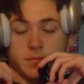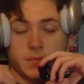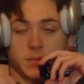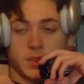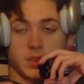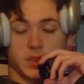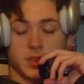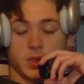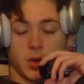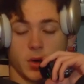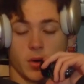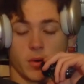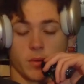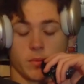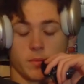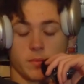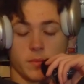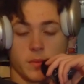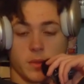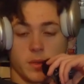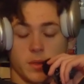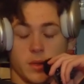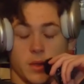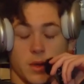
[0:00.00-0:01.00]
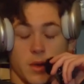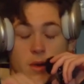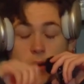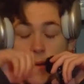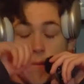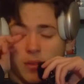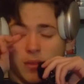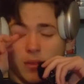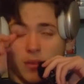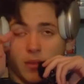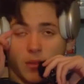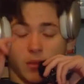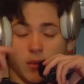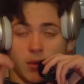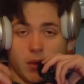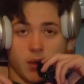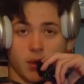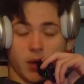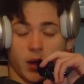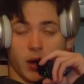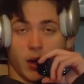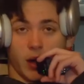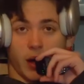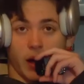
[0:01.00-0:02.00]
So,
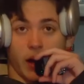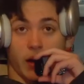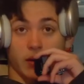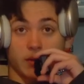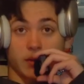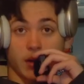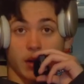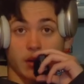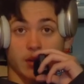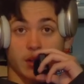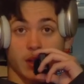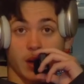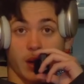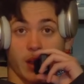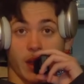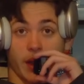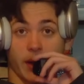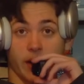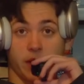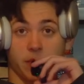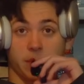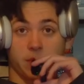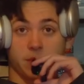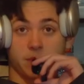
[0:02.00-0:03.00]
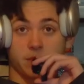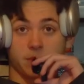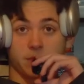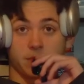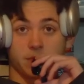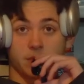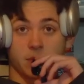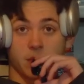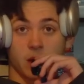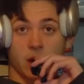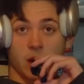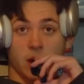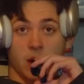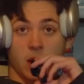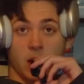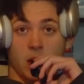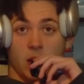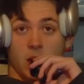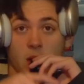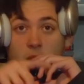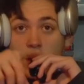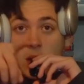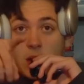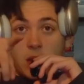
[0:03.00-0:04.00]
I'll talk to y'all later.
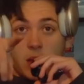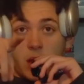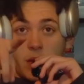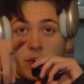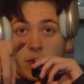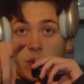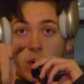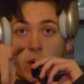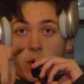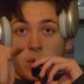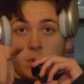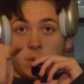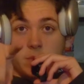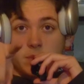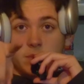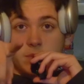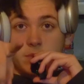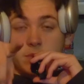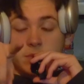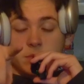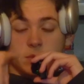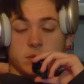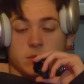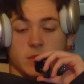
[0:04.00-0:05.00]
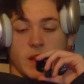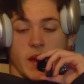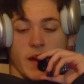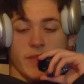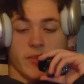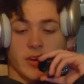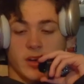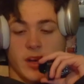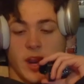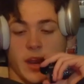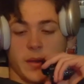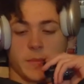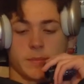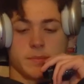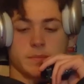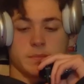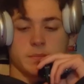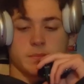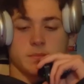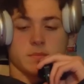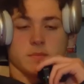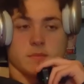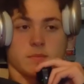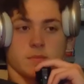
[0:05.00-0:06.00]
Love you all. Have a good night.
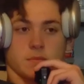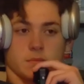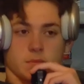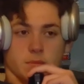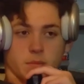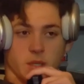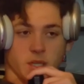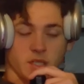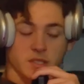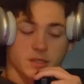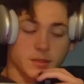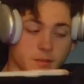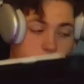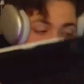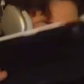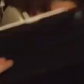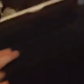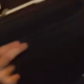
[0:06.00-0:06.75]
Peace.